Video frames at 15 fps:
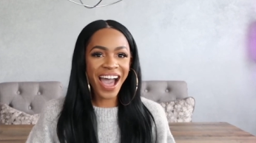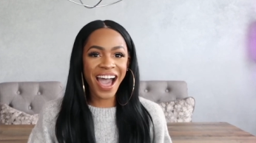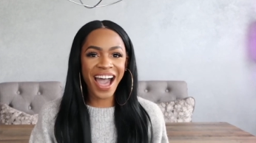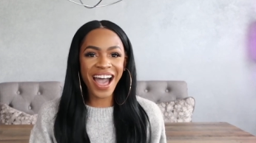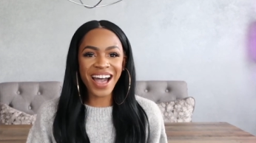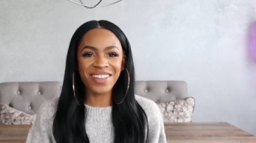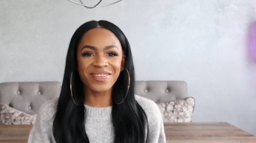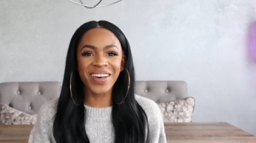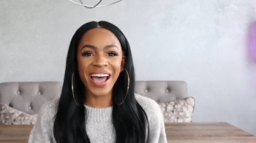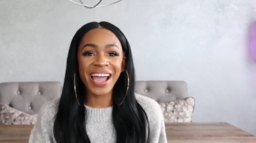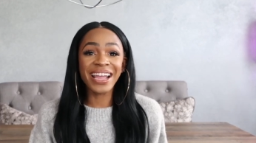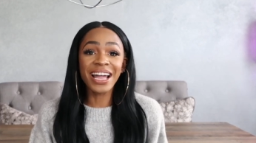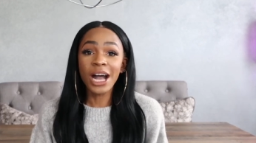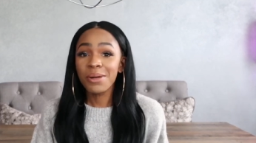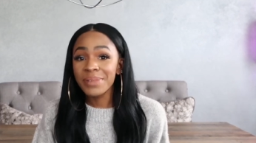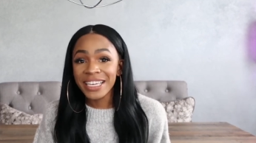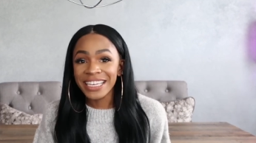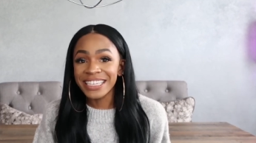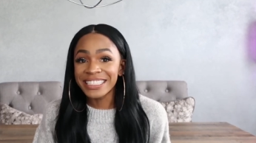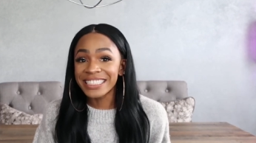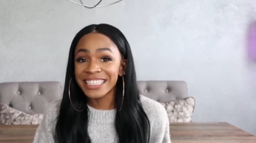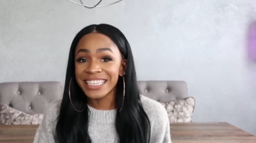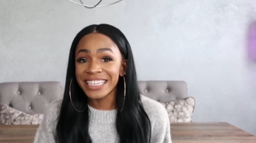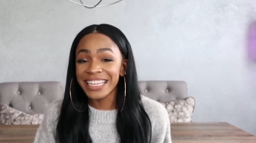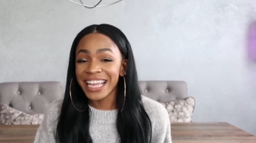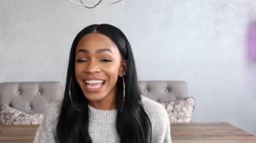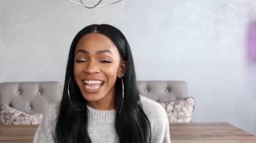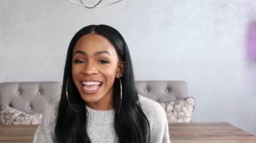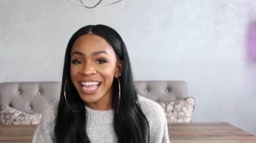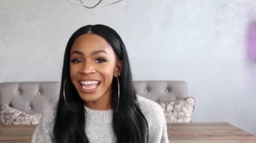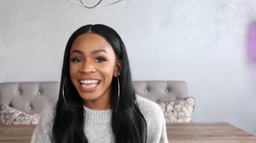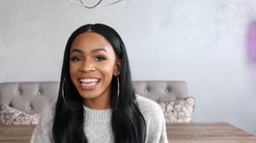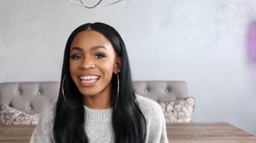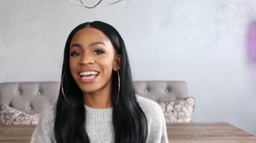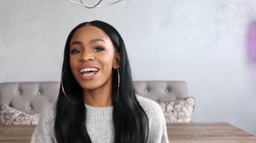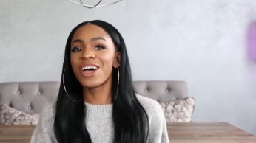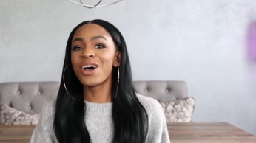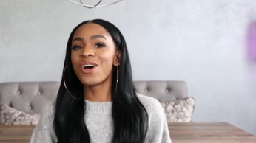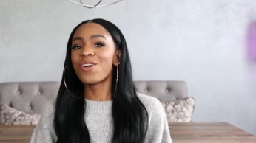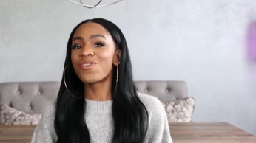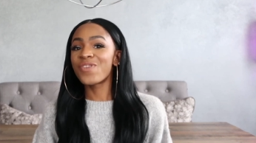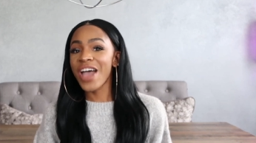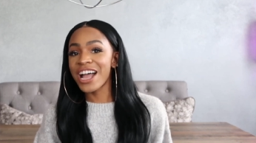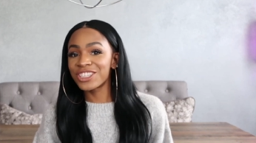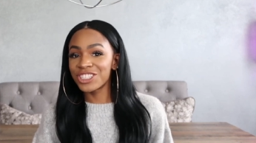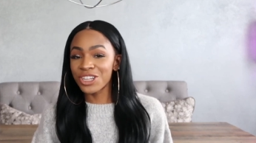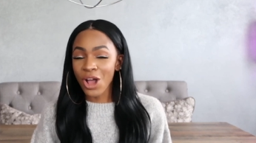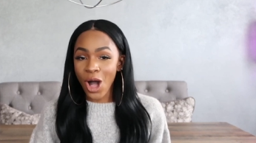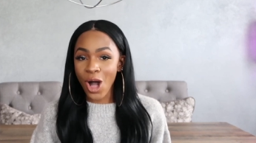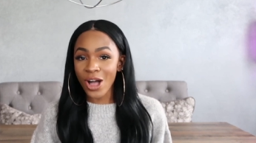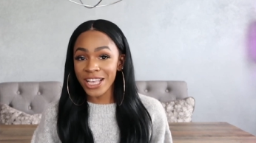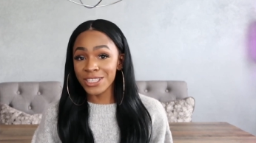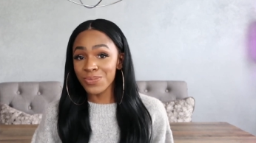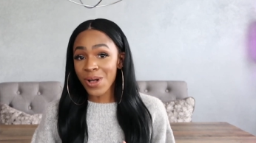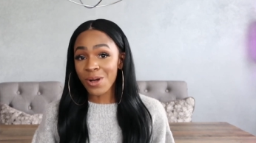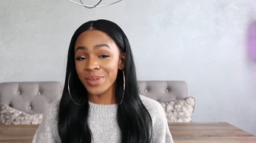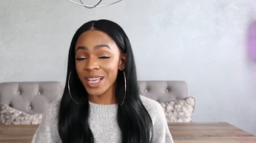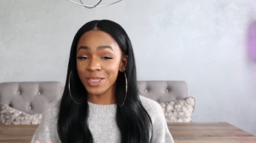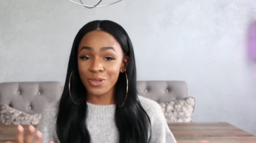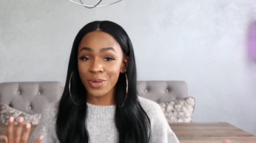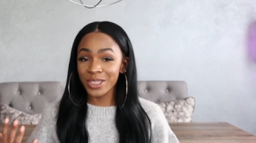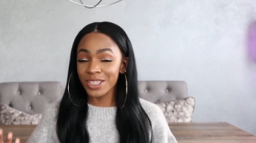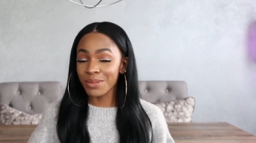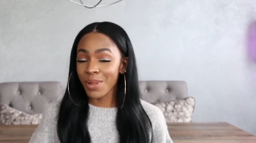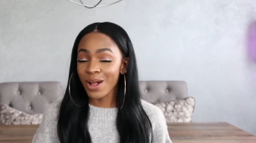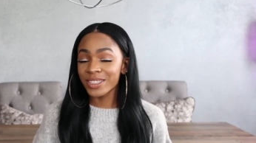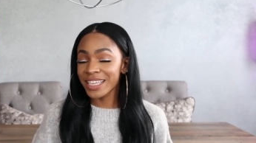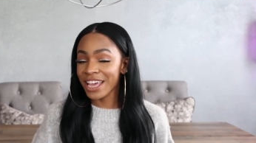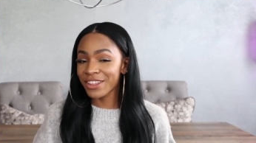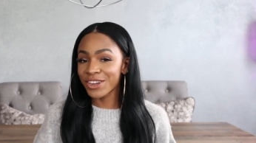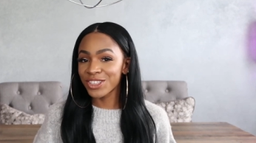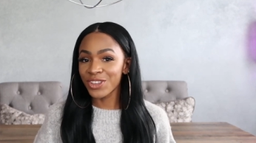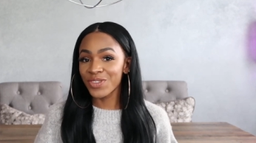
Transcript: uh my hubby did a fashion haul as well because we went to the mall together.